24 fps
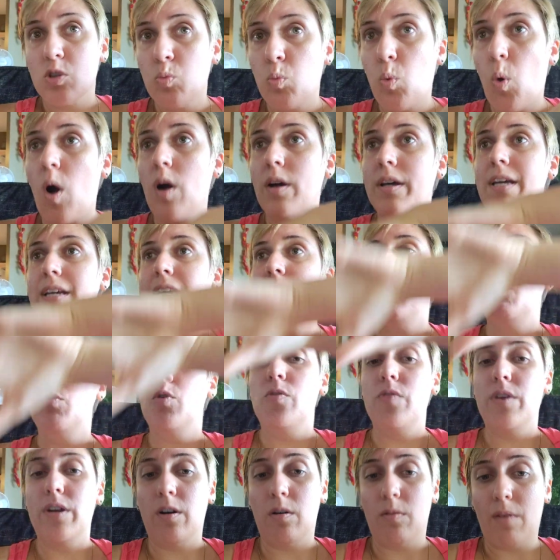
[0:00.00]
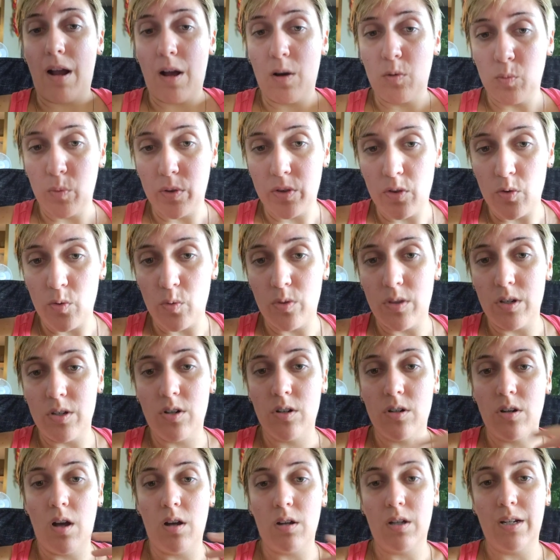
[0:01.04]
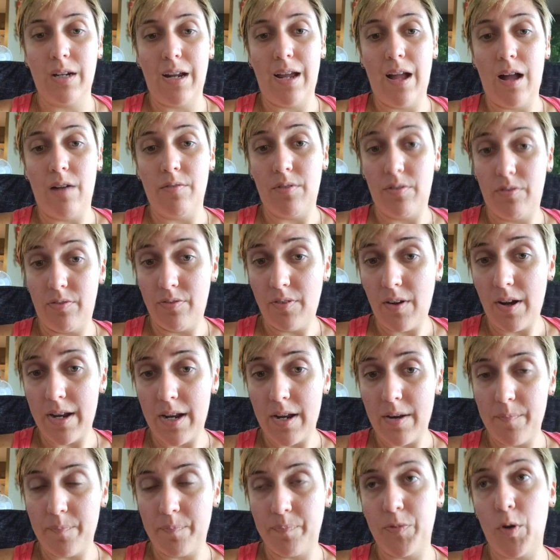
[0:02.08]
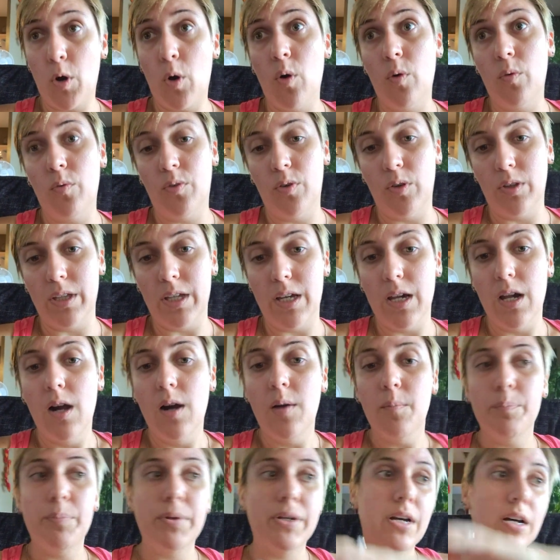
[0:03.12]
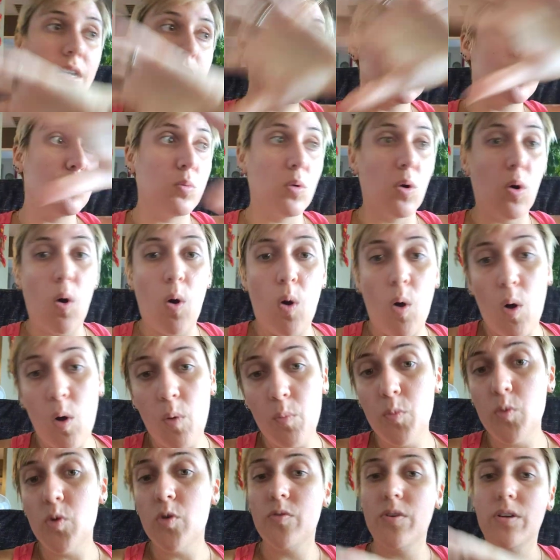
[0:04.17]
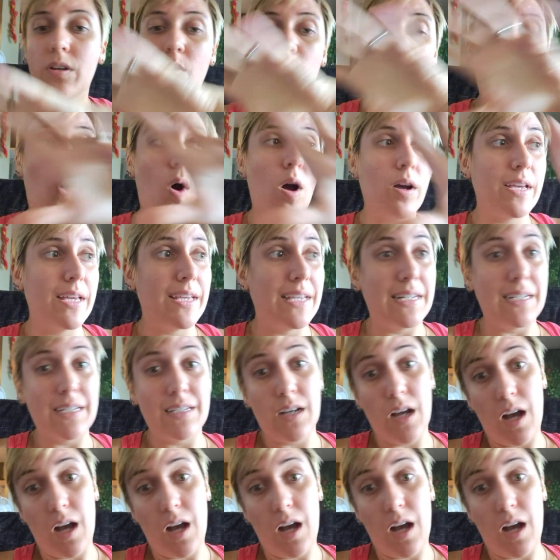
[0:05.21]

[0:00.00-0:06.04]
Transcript: are walking and moving around with you, then you're not going to have a fight, hopefully, because we're all moving and walking and